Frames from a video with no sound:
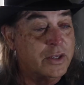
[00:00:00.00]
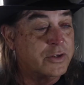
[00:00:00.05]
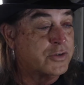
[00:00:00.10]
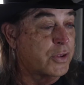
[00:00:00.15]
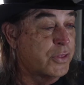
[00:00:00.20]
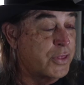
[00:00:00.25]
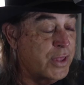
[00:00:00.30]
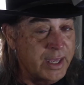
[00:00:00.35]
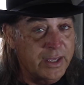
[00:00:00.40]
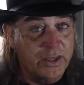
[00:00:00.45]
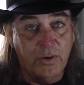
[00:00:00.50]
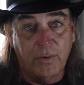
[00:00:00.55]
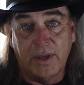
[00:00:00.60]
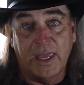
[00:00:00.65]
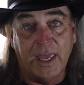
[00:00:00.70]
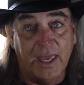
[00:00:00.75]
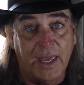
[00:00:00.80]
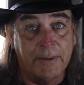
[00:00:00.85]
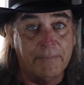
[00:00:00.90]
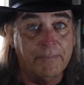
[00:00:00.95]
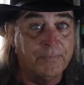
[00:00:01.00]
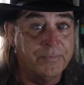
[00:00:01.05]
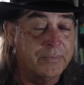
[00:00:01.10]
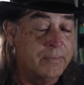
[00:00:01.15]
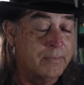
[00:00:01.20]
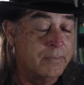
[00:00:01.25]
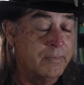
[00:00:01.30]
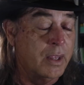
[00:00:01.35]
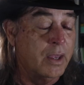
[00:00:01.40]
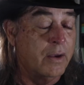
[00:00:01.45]
So thank you again
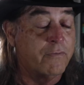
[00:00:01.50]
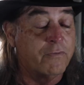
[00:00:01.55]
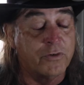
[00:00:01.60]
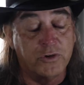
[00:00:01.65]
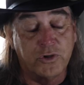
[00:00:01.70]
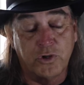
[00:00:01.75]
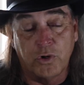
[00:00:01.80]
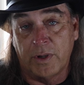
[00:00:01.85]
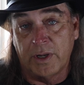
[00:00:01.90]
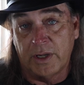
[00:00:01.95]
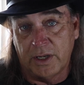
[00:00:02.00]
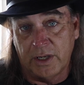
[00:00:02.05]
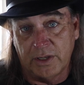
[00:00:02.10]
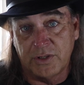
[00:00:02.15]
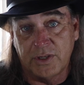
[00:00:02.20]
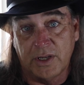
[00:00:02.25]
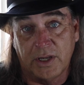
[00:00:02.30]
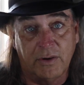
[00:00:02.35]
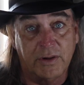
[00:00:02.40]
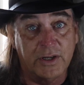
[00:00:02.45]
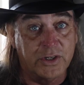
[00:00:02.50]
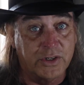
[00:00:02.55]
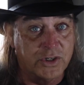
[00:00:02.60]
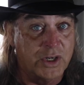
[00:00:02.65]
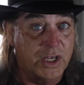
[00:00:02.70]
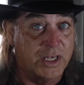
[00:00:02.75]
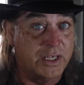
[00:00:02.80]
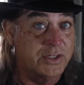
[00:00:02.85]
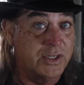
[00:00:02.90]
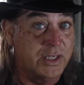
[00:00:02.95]
for joining us here at
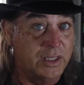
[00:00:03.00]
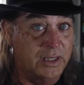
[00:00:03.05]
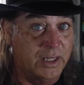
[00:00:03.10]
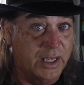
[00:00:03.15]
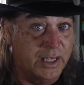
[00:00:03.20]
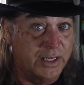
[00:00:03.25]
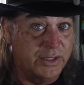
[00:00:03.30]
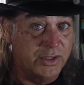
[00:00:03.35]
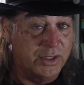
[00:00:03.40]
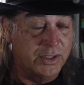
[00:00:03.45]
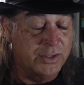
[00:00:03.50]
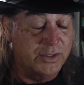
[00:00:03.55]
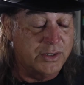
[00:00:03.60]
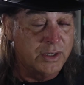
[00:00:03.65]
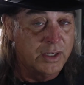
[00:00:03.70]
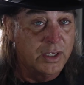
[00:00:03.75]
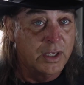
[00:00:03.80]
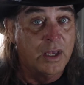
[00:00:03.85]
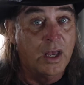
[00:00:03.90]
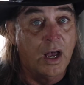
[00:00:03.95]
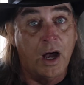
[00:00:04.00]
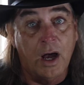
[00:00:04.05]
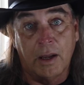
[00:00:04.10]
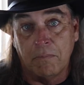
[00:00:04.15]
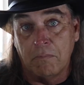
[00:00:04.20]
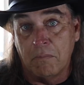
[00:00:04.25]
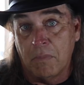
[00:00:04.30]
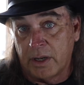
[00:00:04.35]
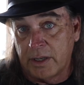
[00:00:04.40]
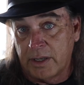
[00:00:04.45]
Chasing Legends
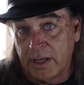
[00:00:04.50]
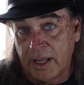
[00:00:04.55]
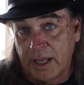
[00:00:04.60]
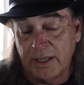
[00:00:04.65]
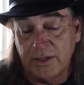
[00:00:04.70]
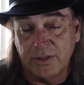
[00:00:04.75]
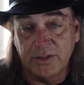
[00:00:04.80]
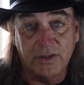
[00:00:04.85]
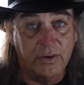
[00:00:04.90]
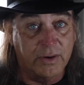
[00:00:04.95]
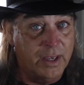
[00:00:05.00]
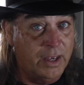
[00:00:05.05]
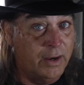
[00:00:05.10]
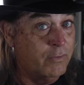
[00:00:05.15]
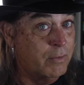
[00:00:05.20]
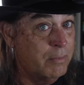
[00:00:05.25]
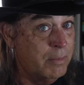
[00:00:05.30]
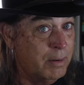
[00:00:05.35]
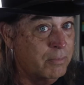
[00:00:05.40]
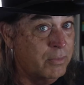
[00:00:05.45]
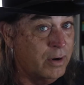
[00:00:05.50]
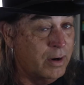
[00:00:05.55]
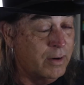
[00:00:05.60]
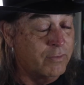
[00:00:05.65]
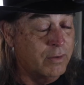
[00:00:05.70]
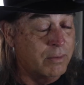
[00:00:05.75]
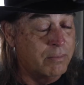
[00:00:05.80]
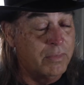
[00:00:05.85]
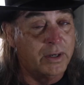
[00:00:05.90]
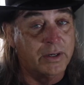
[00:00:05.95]
on Mondays. Okay, remember
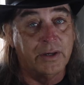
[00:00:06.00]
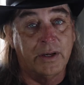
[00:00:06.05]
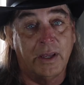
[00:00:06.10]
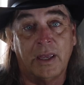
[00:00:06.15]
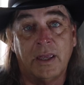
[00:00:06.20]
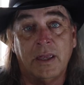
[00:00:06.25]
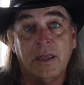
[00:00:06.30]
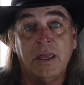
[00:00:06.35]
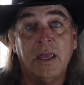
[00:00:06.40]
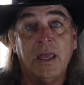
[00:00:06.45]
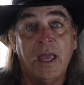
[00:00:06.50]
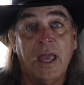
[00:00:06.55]
every Monday.